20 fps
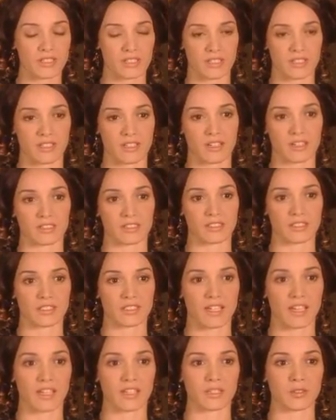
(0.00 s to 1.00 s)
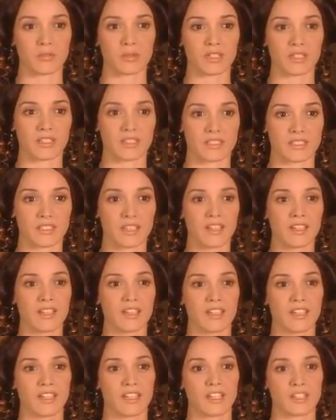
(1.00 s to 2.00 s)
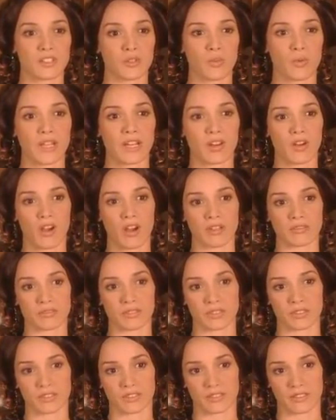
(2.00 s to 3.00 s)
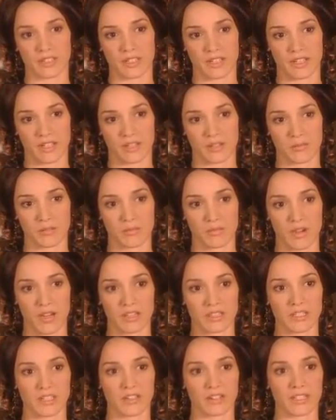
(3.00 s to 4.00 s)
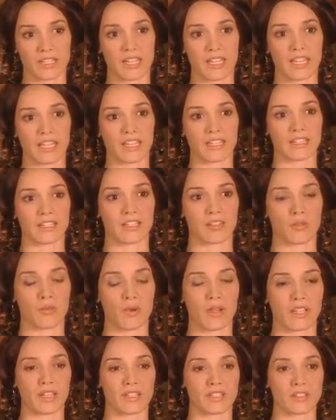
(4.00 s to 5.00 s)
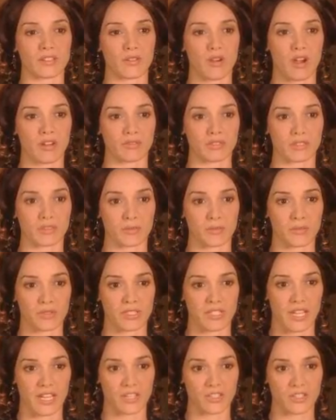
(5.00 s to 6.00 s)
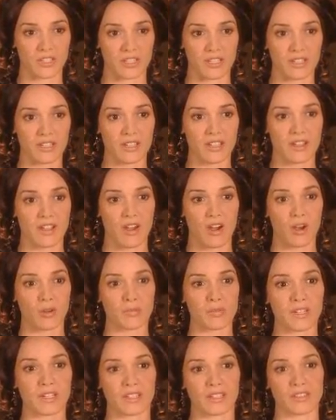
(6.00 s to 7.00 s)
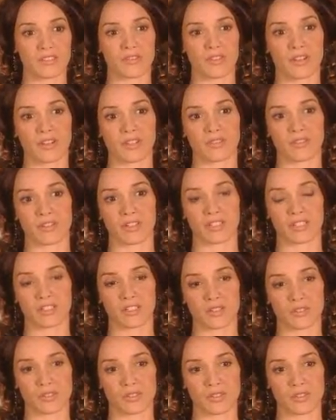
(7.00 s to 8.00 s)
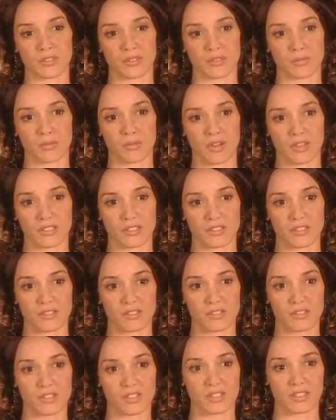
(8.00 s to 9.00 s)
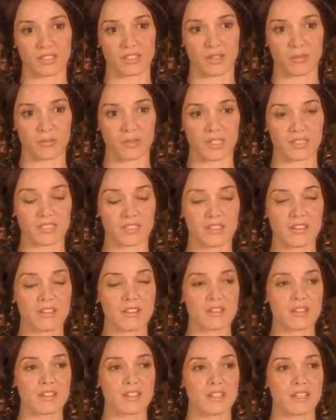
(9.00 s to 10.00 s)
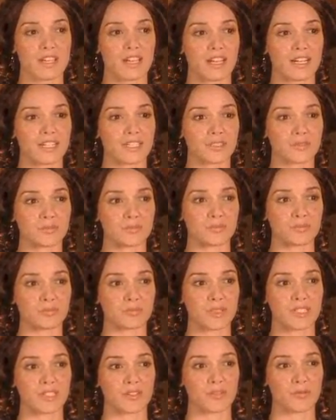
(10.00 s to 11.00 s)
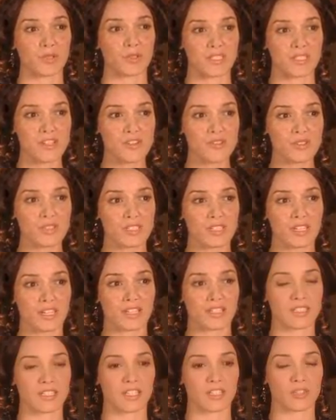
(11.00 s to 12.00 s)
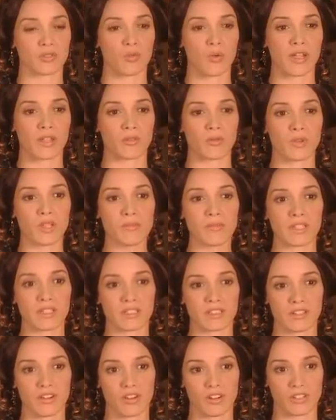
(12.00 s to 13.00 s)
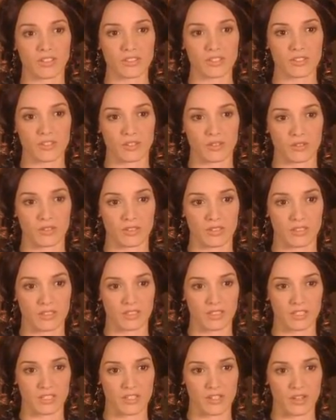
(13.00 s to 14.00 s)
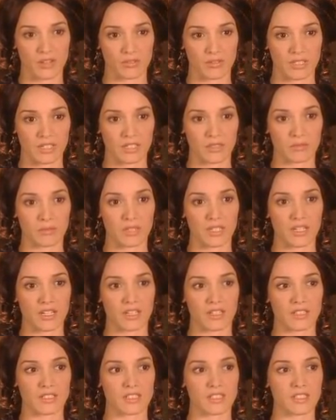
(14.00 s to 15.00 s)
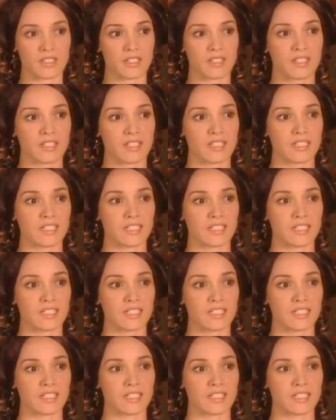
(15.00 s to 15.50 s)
ways in the colored society, because it's a way to offer monetary gain and a way to offer protection, albeit it's very, very close to prostitution in some ways. But what's interesting is that the white women also condoned it because,